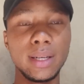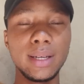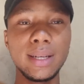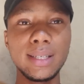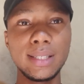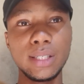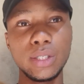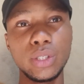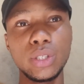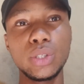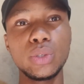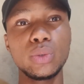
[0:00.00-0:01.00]
The next thing
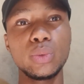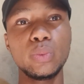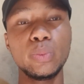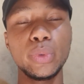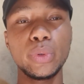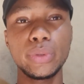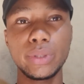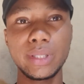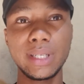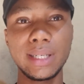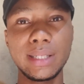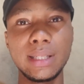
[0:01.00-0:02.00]
you need to
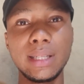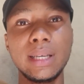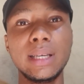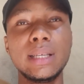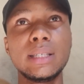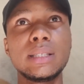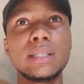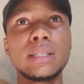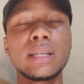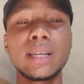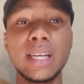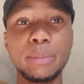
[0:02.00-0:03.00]
understand is
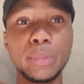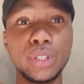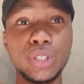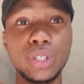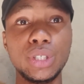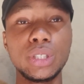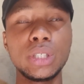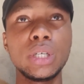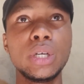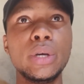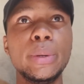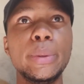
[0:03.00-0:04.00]
climate change.
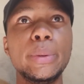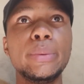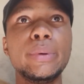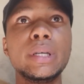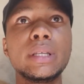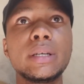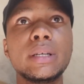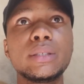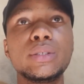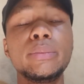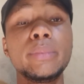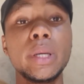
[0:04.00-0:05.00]
All right.
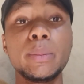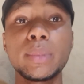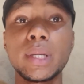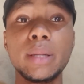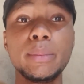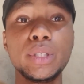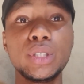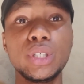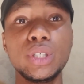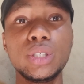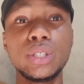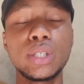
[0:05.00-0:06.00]
Sometimes climate
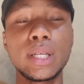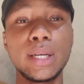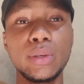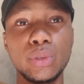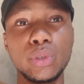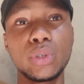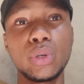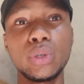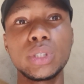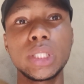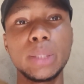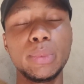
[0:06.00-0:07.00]
change can also
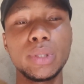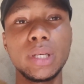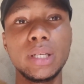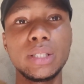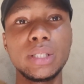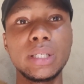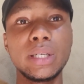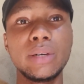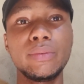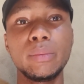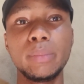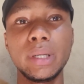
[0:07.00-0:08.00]
cause the mortality
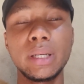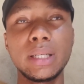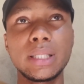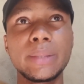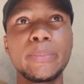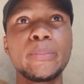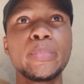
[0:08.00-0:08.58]
of your piglet,